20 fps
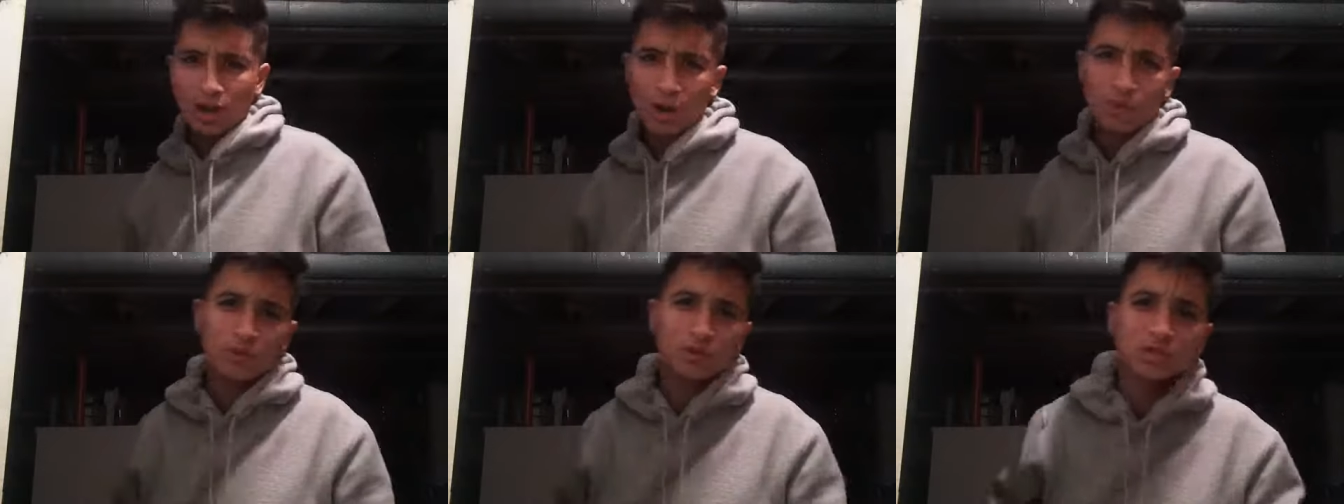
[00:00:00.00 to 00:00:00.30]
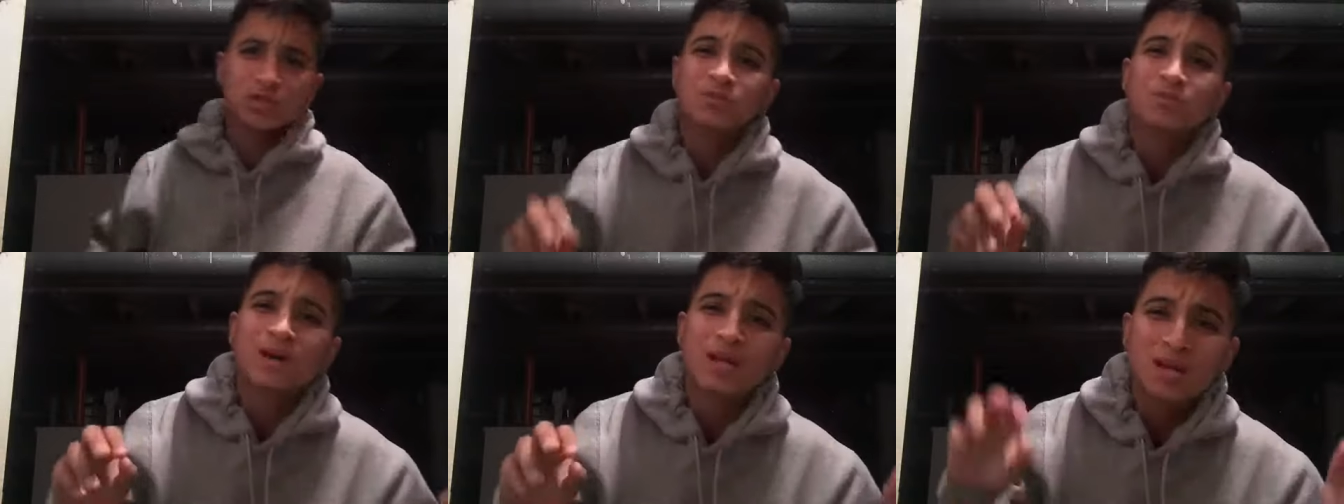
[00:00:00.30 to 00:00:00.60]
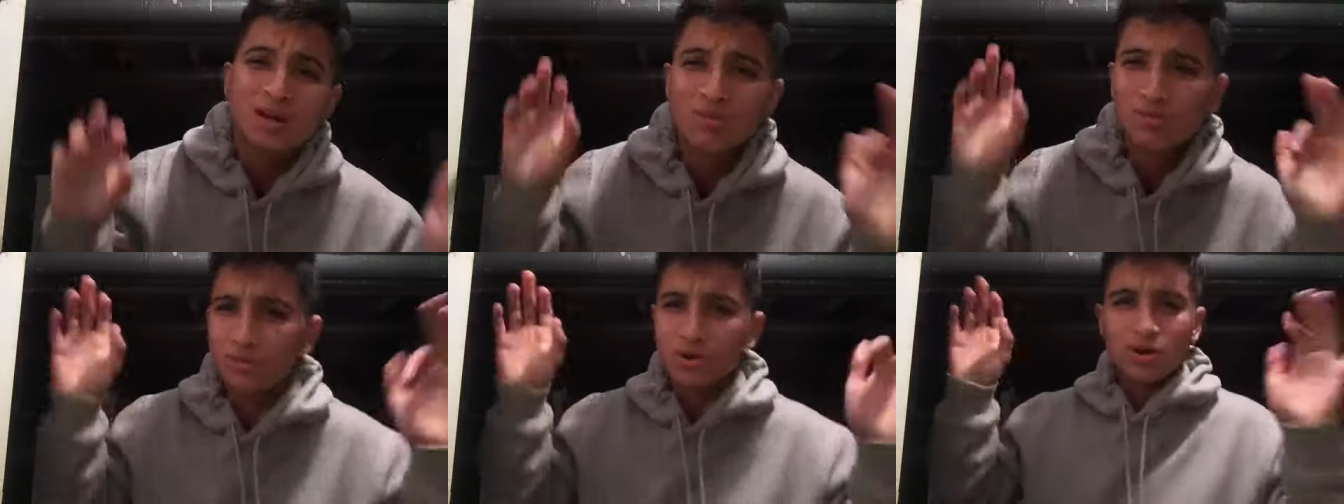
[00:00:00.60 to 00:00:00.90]
I want
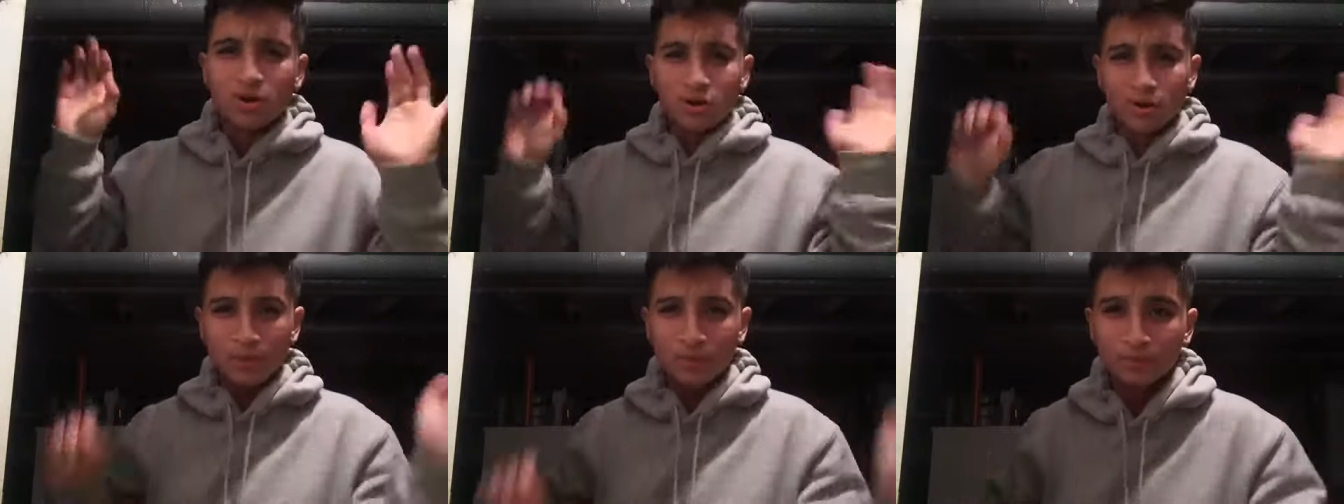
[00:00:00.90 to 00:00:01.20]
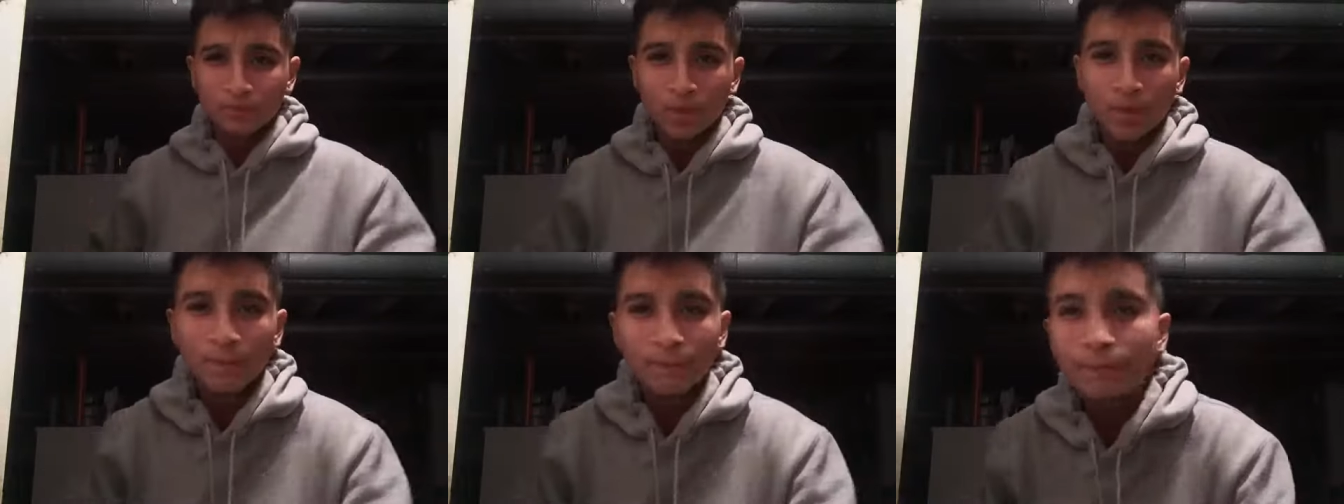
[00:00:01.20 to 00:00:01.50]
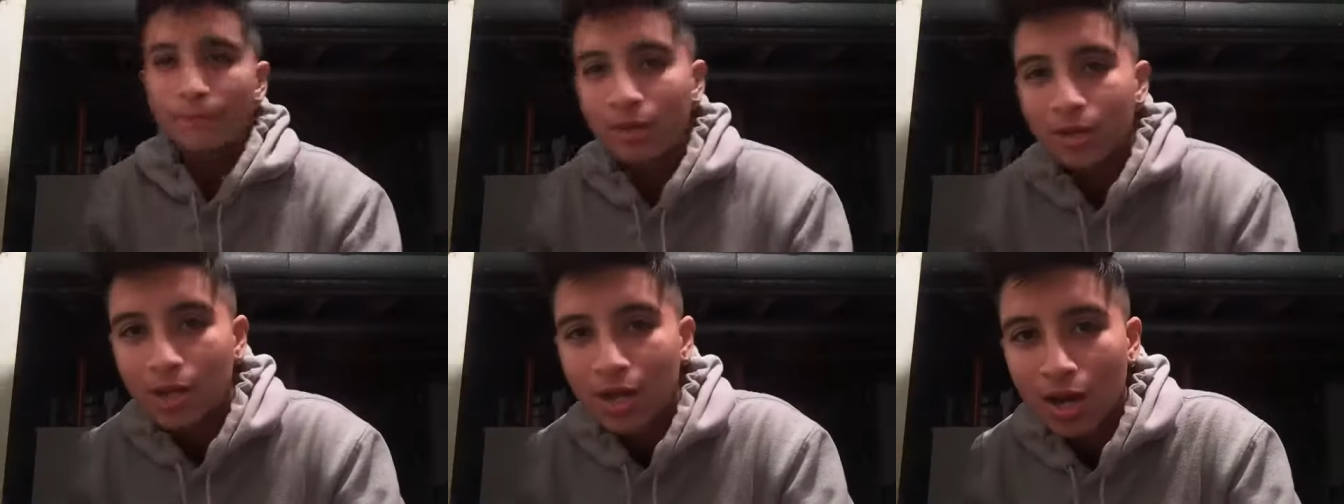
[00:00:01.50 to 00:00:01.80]
somebody real.
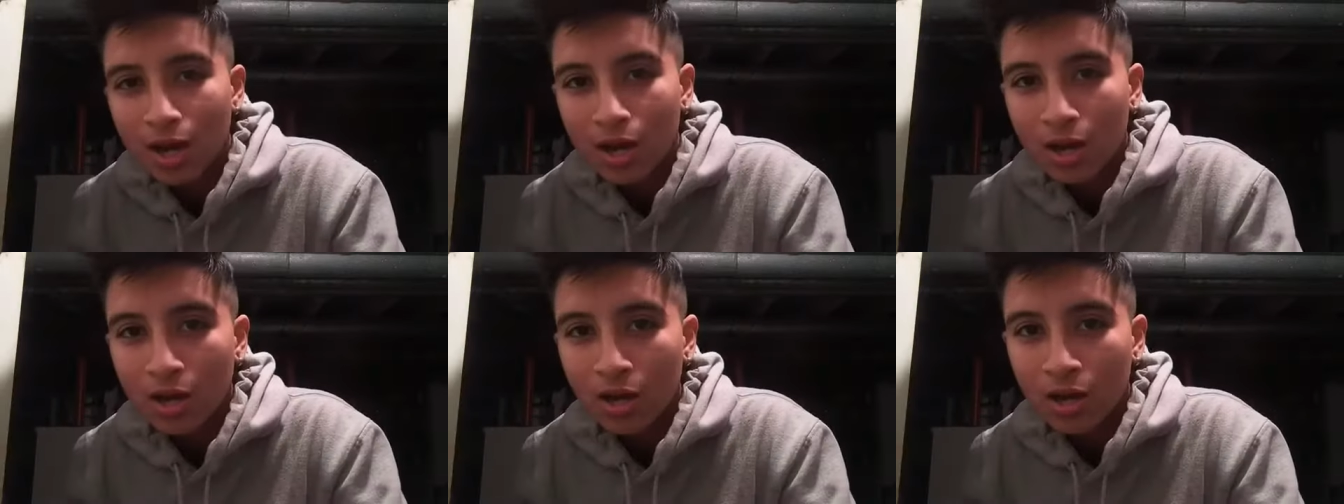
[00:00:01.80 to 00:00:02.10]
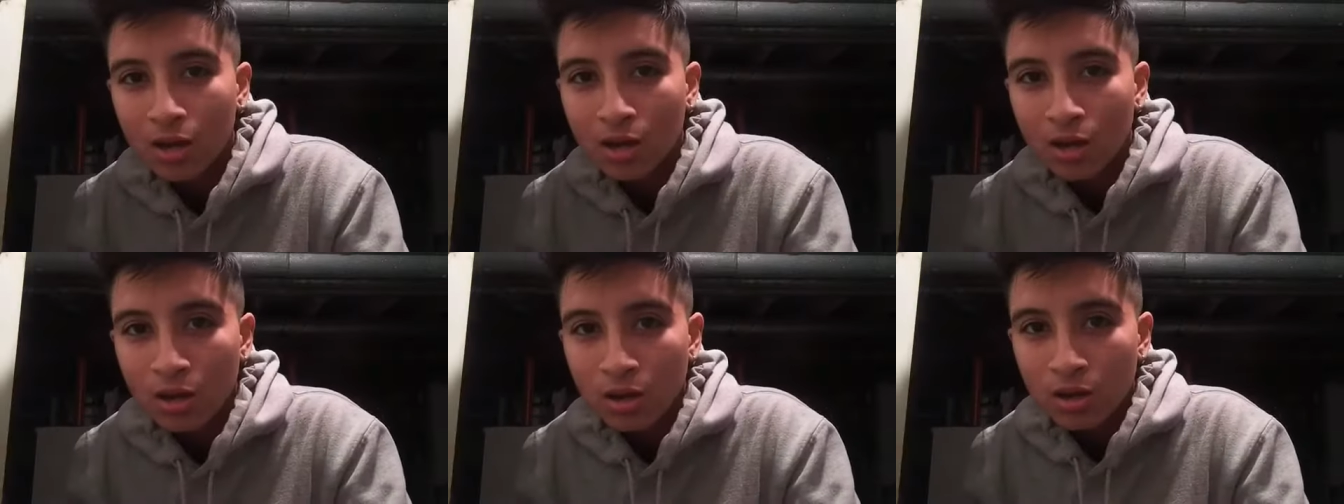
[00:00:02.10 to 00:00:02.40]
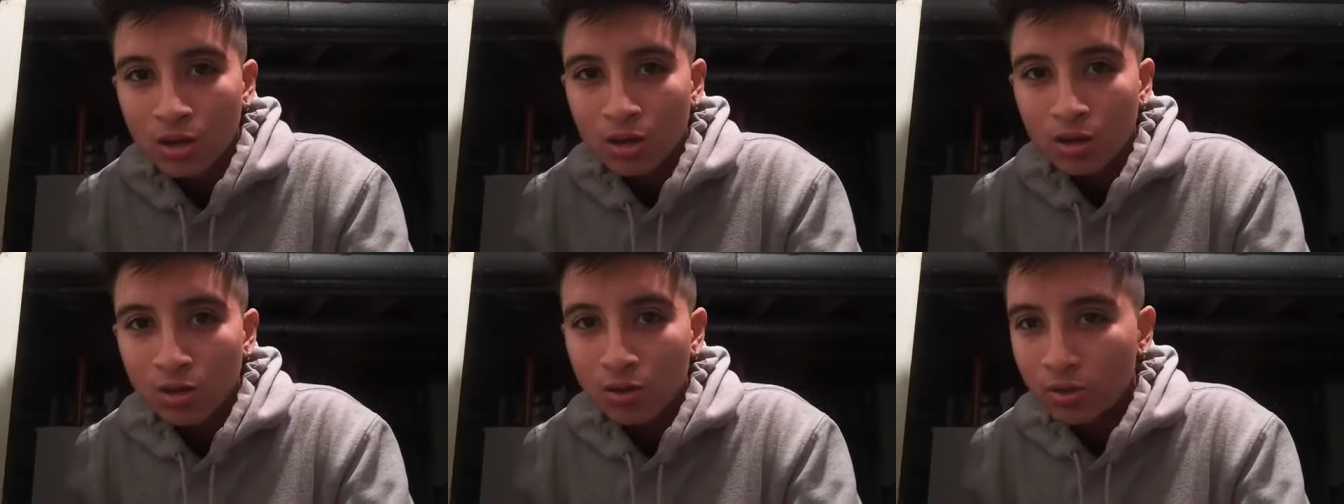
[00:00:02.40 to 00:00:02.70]
But yeah,
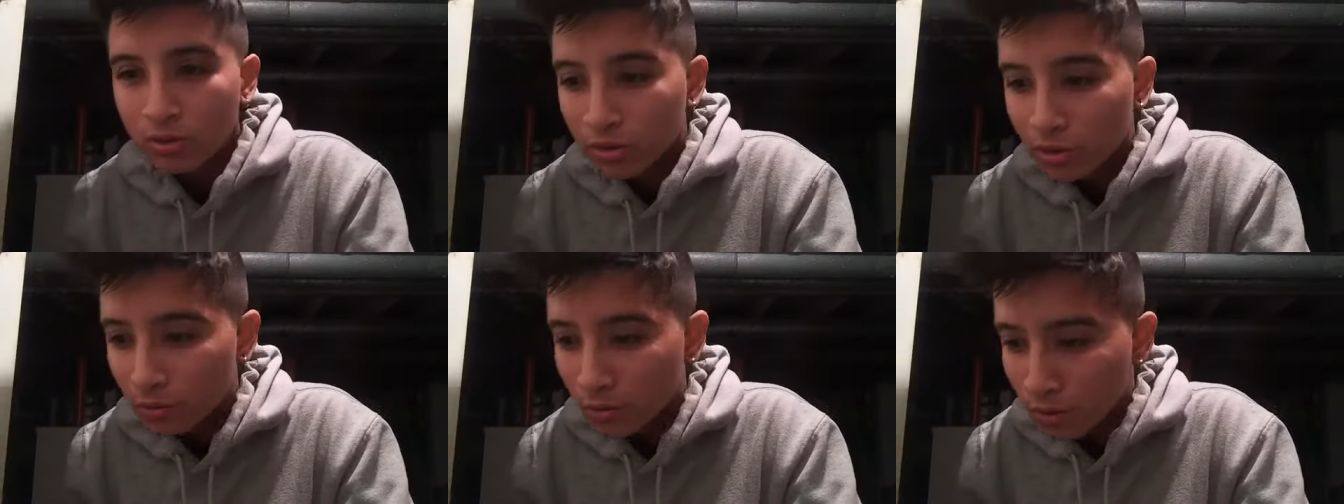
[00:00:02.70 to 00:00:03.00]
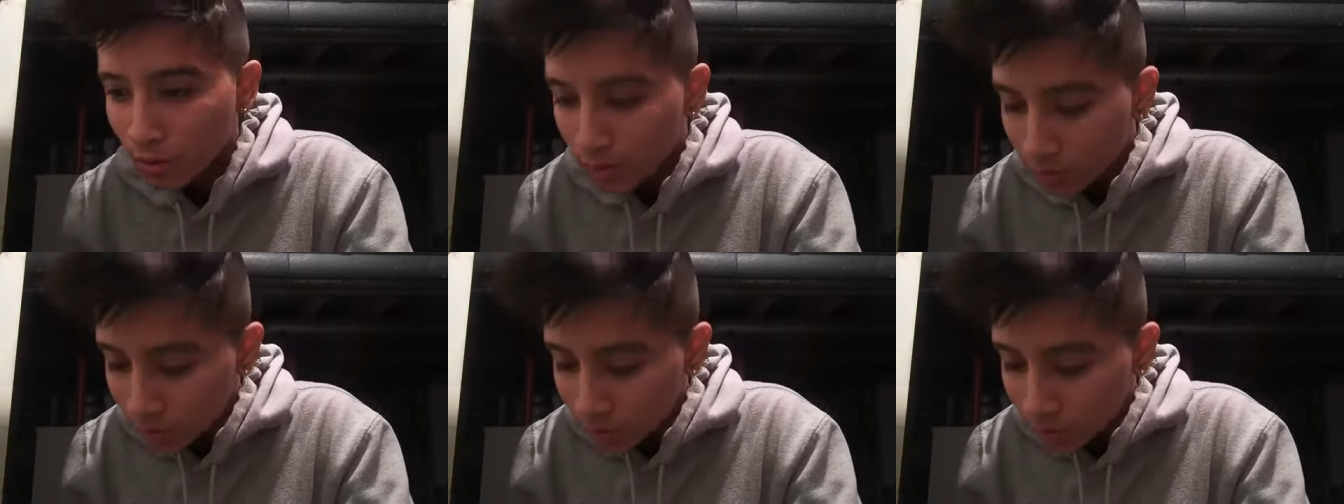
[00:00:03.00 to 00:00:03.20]
you're the one